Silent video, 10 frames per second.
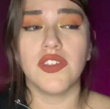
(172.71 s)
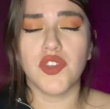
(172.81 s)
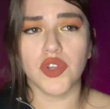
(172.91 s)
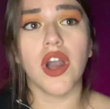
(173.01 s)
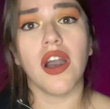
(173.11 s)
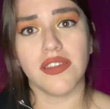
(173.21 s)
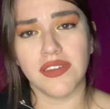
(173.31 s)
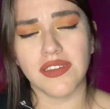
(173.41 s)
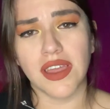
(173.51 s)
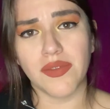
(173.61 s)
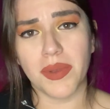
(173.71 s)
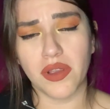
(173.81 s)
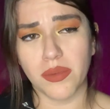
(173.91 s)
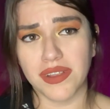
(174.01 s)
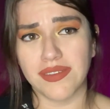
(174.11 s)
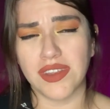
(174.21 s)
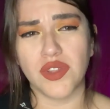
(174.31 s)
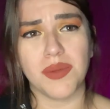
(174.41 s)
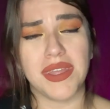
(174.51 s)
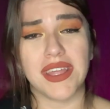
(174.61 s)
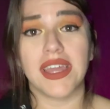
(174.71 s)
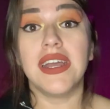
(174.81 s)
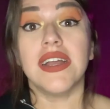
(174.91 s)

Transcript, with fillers: to cause it to have a paranormal activity. You know what I mean? Like,